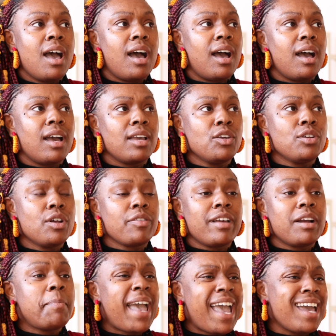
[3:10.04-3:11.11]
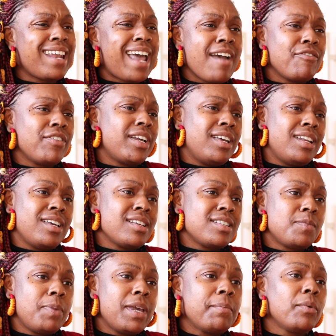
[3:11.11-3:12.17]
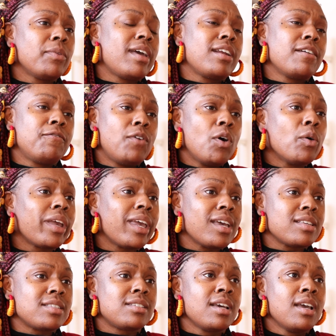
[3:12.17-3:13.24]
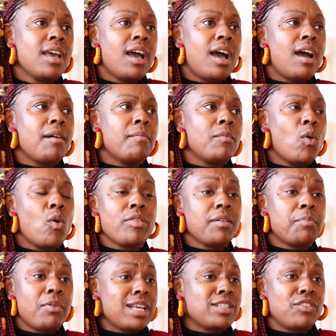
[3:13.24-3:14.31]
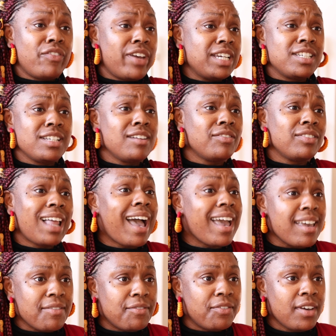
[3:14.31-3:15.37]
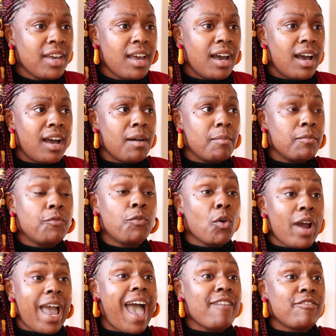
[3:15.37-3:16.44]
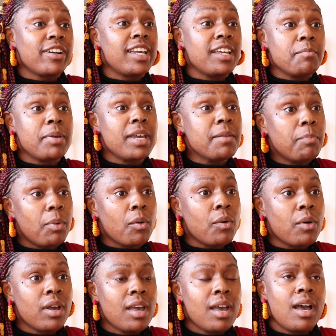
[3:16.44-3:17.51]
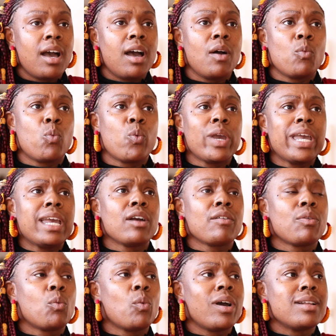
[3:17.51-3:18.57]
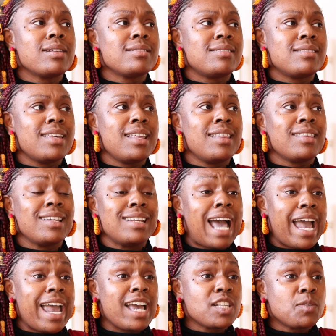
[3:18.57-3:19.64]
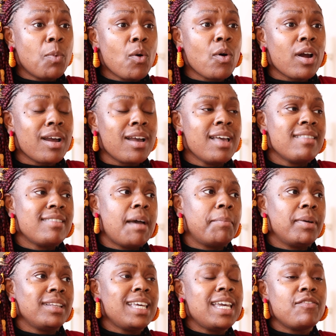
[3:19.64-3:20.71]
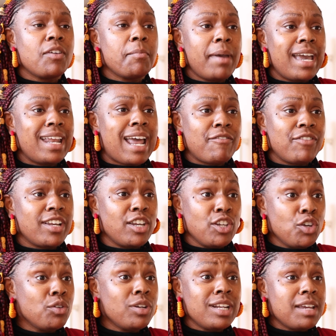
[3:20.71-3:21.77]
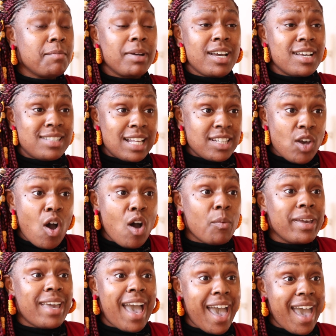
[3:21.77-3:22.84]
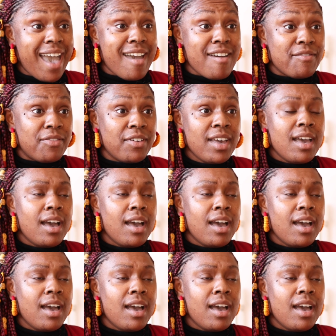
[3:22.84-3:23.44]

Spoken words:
They're Pan-Africanists, people that are focused on the preservation of life for African people. We are the ones in the diaspora that believe in Pan-African unity because that's all we have.